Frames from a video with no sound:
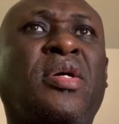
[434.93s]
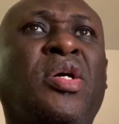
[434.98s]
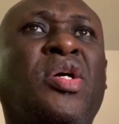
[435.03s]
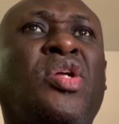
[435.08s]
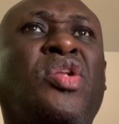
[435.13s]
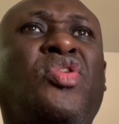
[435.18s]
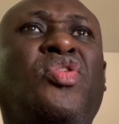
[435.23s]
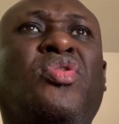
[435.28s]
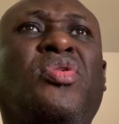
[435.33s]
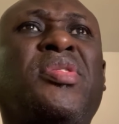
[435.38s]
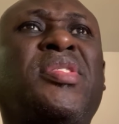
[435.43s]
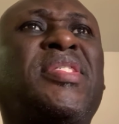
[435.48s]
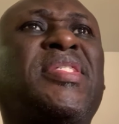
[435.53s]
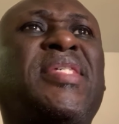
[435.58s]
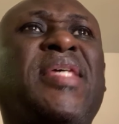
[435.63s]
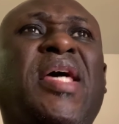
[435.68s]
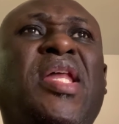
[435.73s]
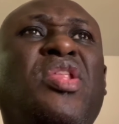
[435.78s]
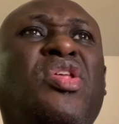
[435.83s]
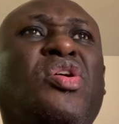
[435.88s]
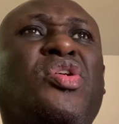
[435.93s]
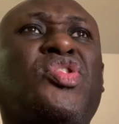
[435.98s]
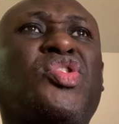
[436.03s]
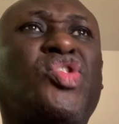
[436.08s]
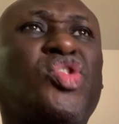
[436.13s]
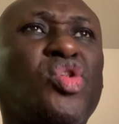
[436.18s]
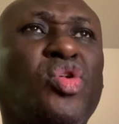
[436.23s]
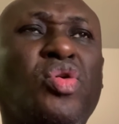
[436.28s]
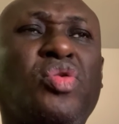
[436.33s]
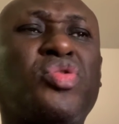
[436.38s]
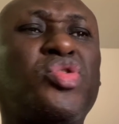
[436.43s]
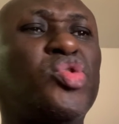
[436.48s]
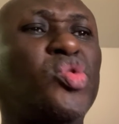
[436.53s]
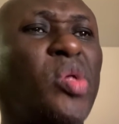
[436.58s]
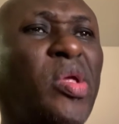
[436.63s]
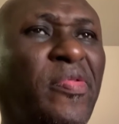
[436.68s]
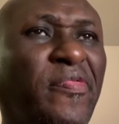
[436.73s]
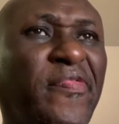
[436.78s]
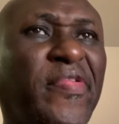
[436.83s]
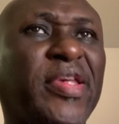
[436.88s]
Don't sell your soul to
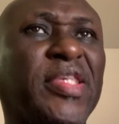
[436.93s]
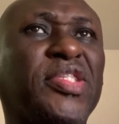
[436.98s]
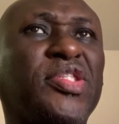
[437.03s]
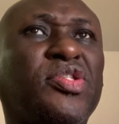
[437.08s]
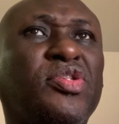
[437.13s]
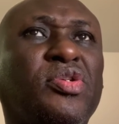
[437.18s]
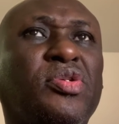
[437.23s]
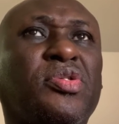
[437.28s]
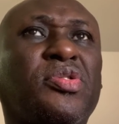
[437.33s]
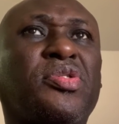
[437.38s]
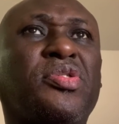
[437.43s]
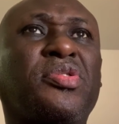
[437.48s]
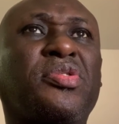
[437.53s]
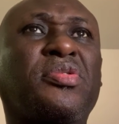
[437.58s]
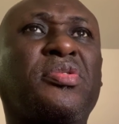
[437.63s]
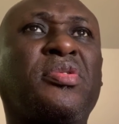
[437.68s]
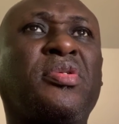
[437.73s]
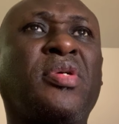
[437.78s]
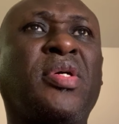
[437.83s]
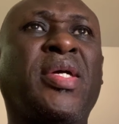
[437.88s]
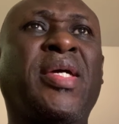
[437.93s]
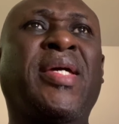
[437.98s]
investors.